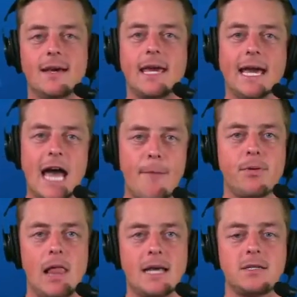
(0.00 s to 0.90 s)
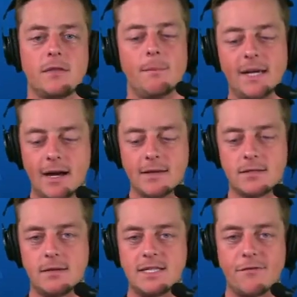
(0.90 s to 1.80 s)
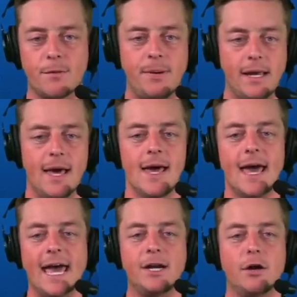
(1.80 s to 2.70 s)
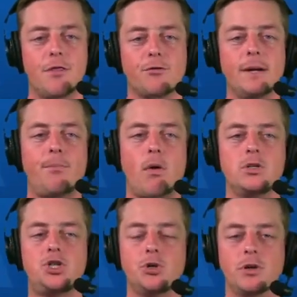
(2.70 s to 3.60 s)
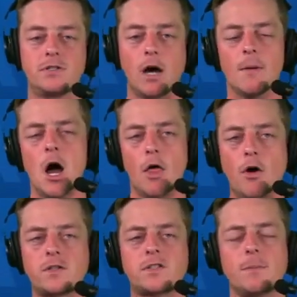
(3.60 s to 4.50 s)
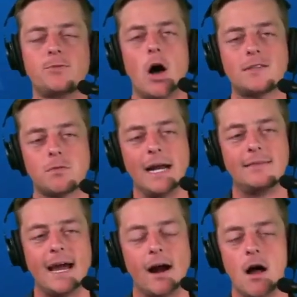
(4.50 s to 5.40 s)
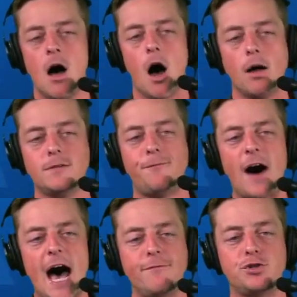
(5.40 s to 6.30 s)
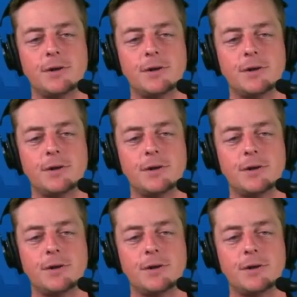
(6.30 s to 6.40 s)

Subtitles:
Can't capitalize on them because he's never been a good three-point shooter. So those are some thoughts right there on 5